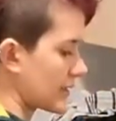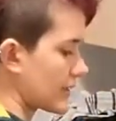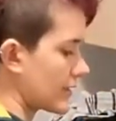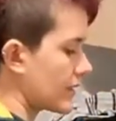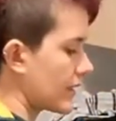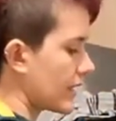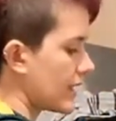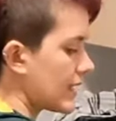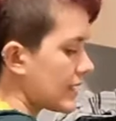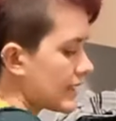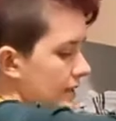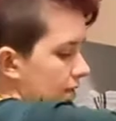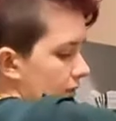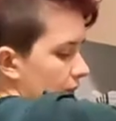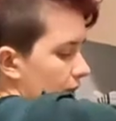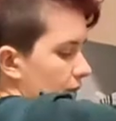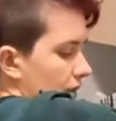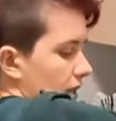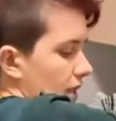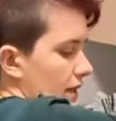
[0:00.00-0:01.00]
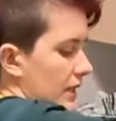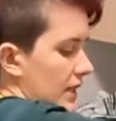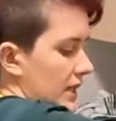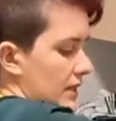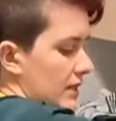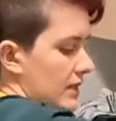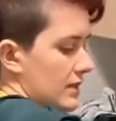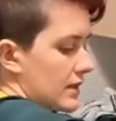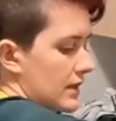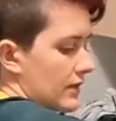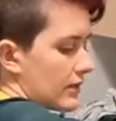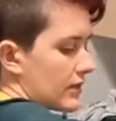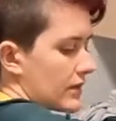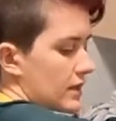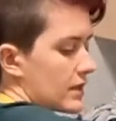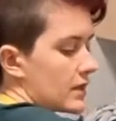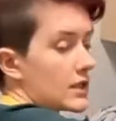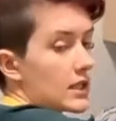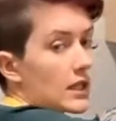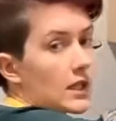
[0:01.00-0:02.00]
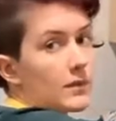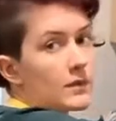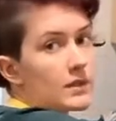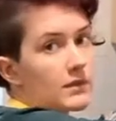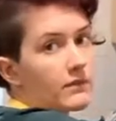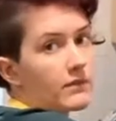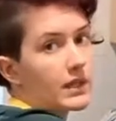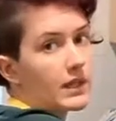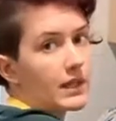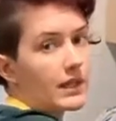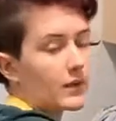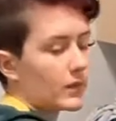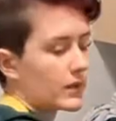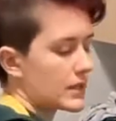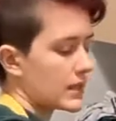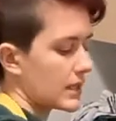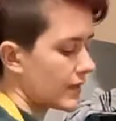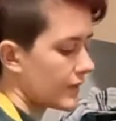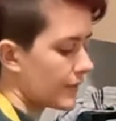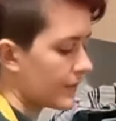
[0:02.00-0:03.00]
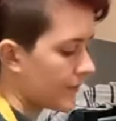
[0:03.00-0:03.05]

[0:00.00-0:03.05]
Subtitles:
So the egg is what really makes the difference in terms of liquid here.